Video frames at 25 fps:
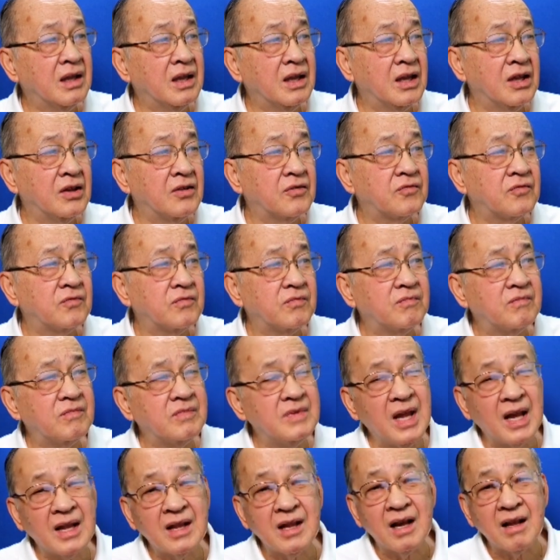If
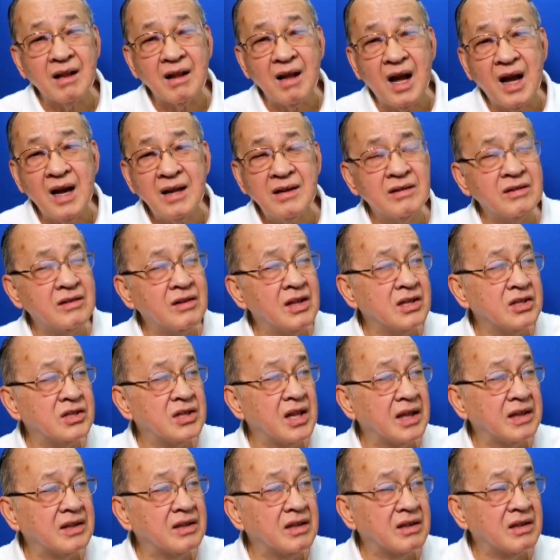there are other things
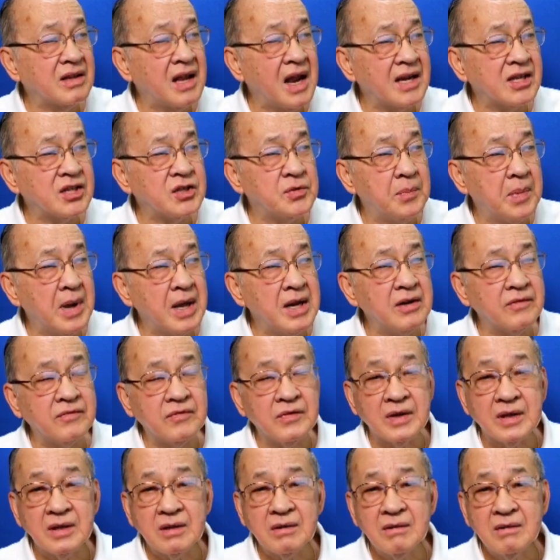like the tax
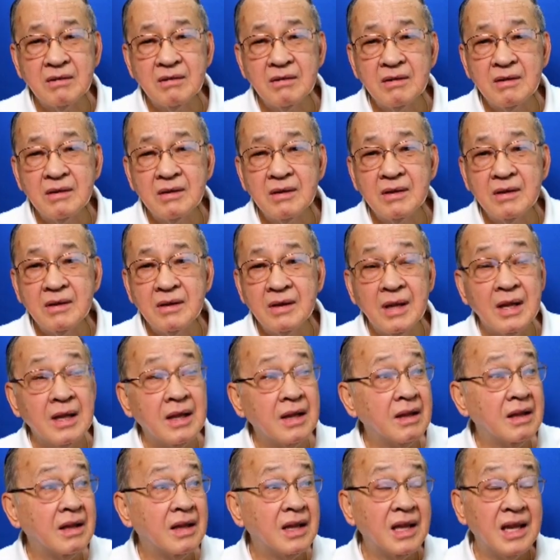benefit,
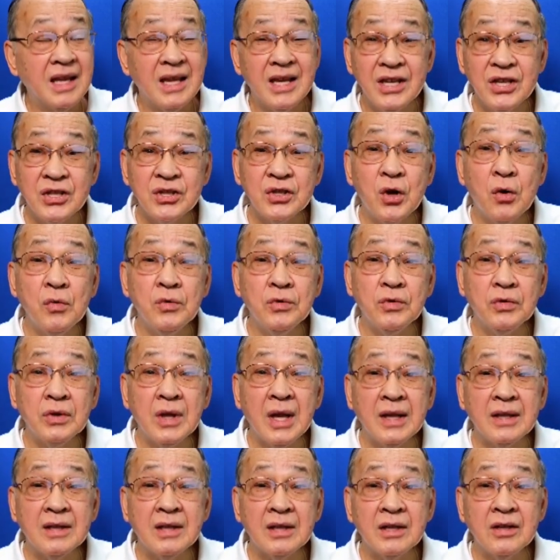he's going to
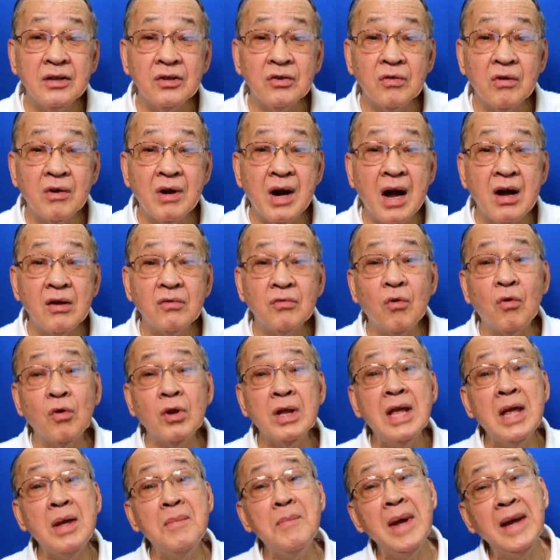take that into account, or
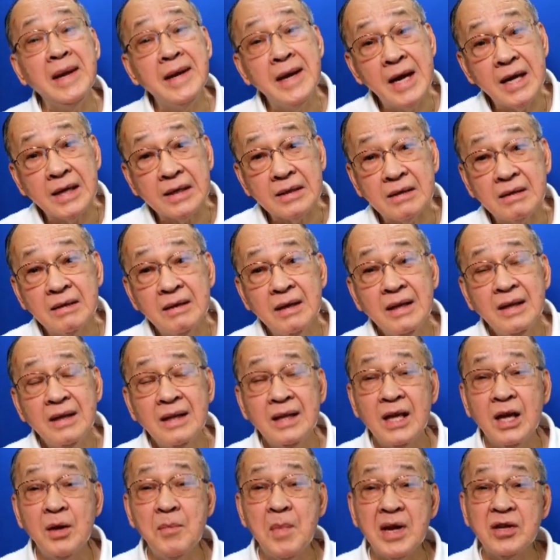he may not.
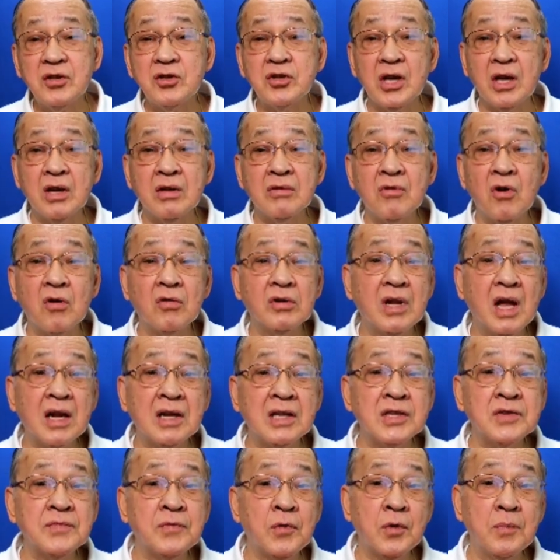He might say, no,
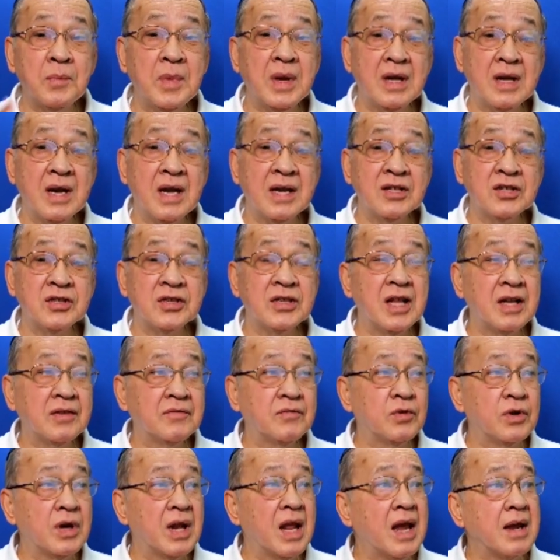that is for me, that is
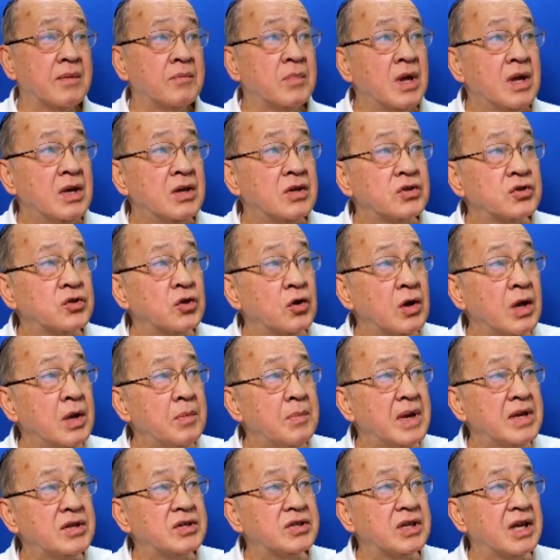not for them. So he
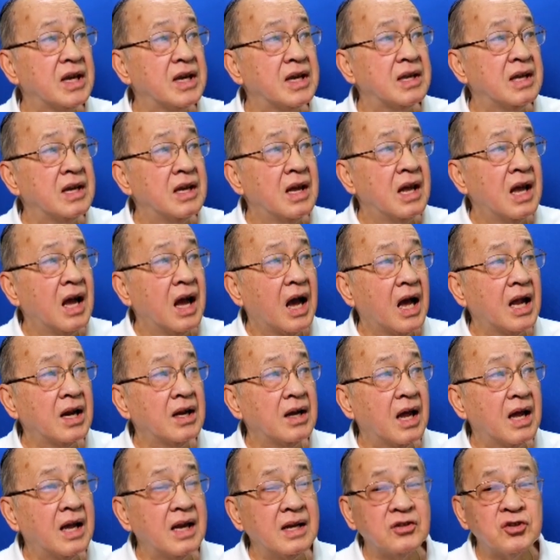may say,
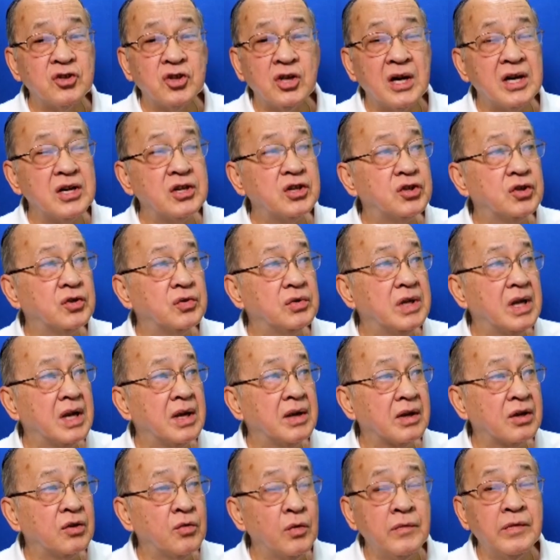I'll charge you the
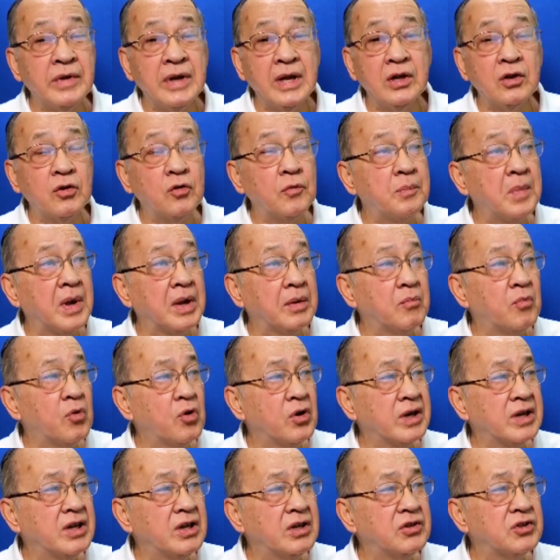equivalent of my
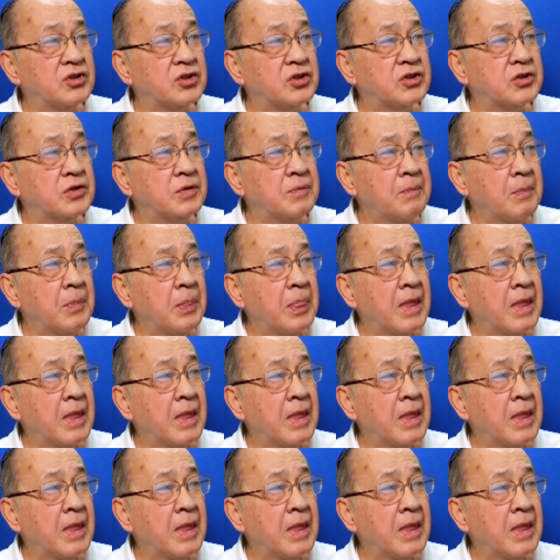mortgage,